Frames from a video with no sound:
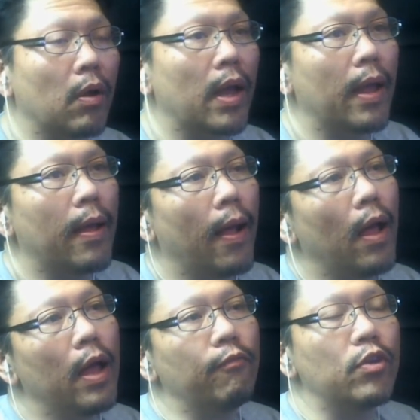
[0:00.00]
Okay,
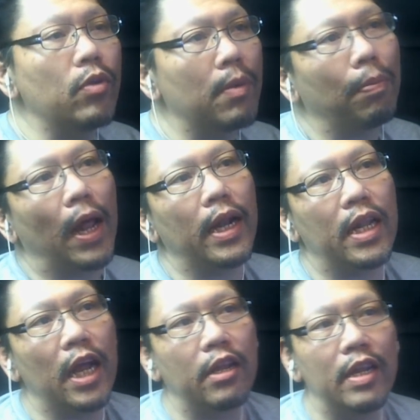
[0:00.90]
if you're doing a planted
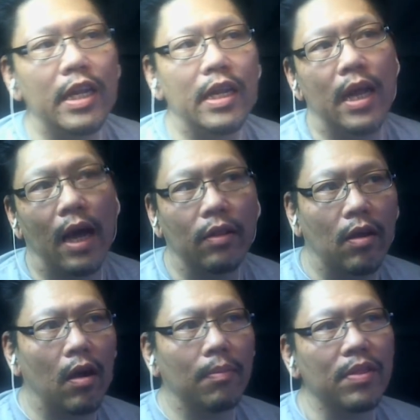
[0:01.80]
tank, you need to take out the
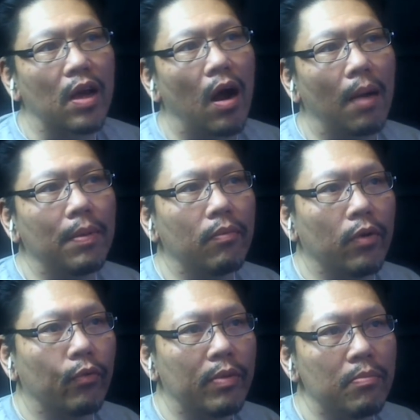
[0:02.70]
carbon. The carbon
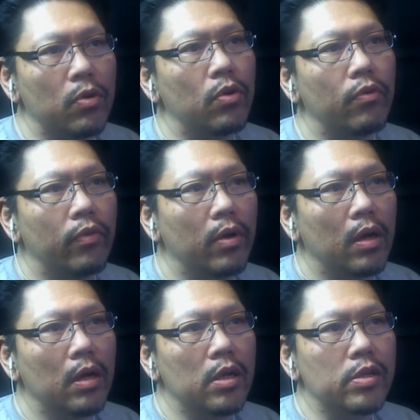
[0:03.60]
will remove
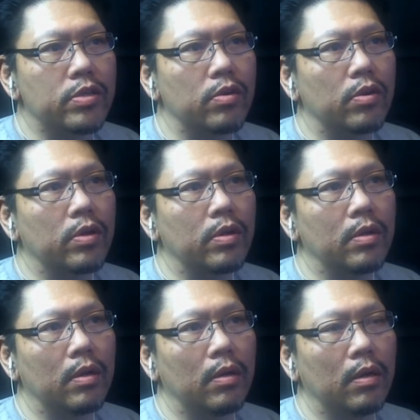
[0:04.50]

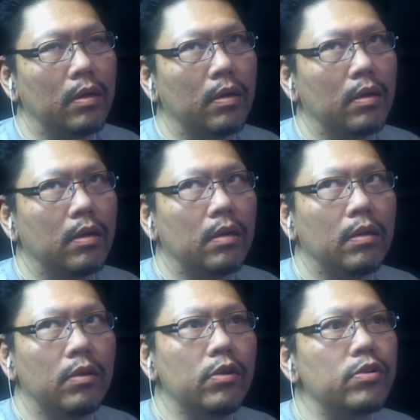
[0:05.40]
certain
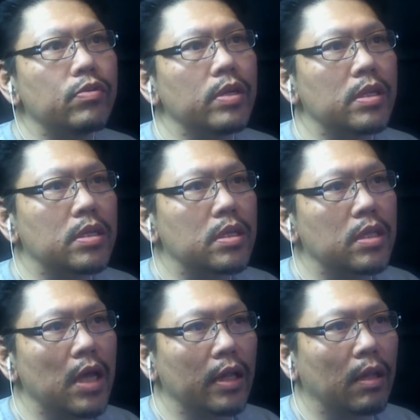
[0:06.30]
nutrients
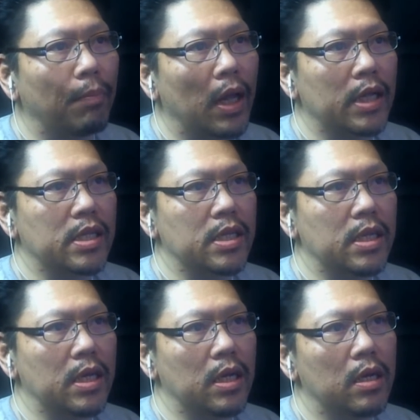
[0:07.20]
that the plants
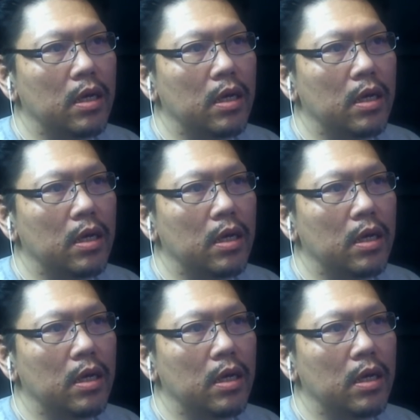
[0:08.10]
need.